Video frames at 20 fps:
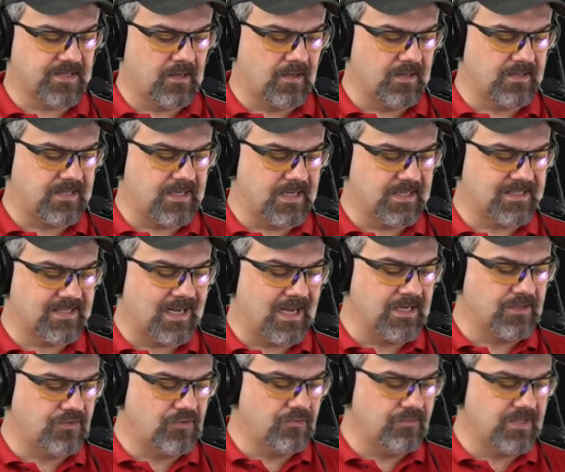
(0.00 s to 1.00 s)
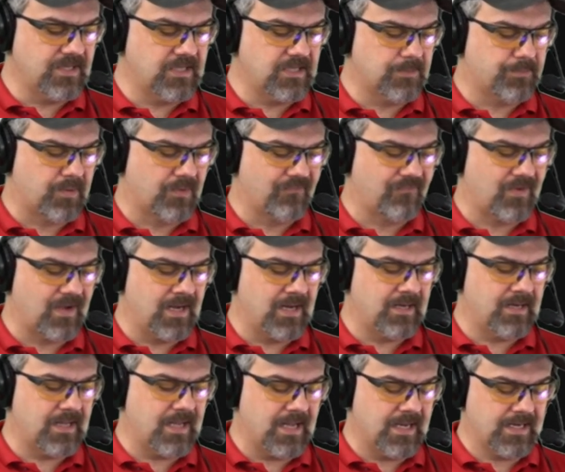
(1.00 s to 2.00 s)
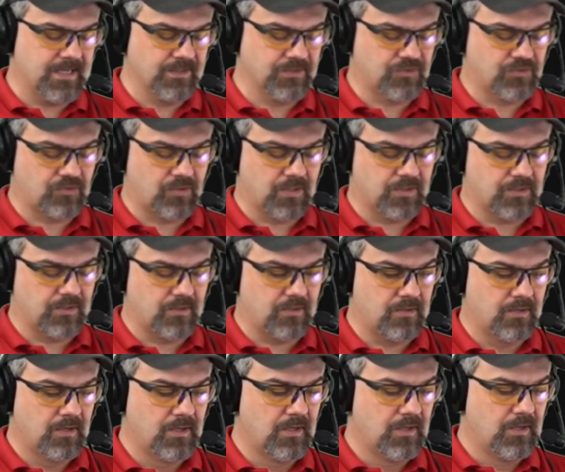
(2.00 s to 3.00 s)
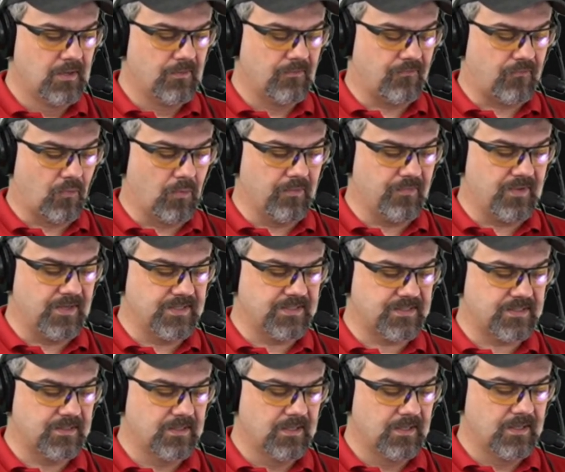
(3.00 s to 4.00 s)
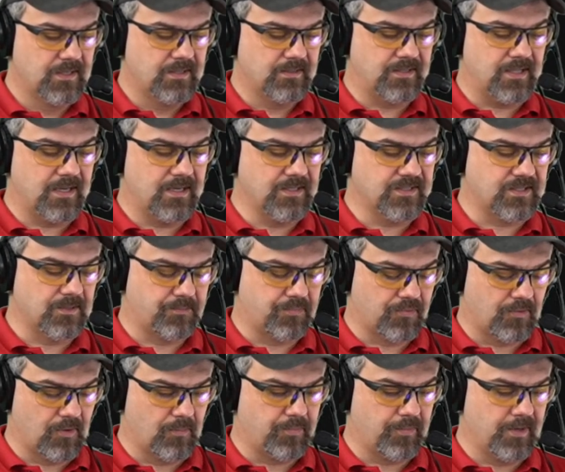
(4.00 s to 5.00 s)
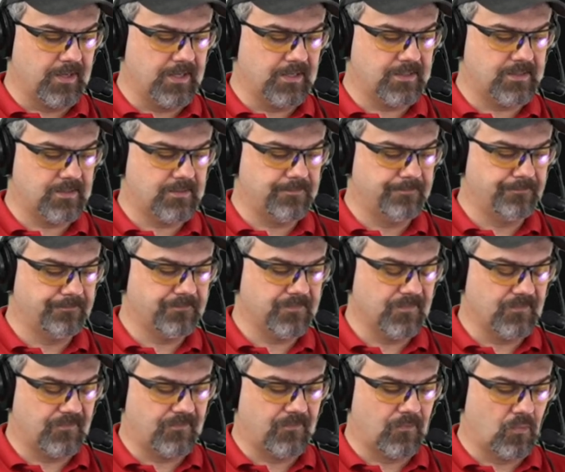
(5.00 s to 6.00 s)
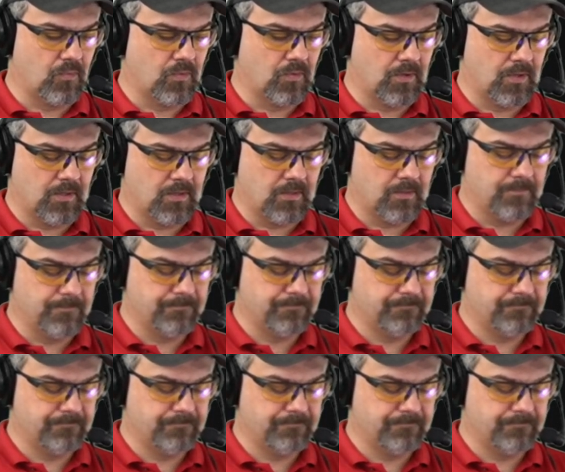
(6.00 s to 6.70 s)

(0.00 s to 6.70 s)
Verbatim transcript: context. I do need to provide a constructor for this that is appropriate for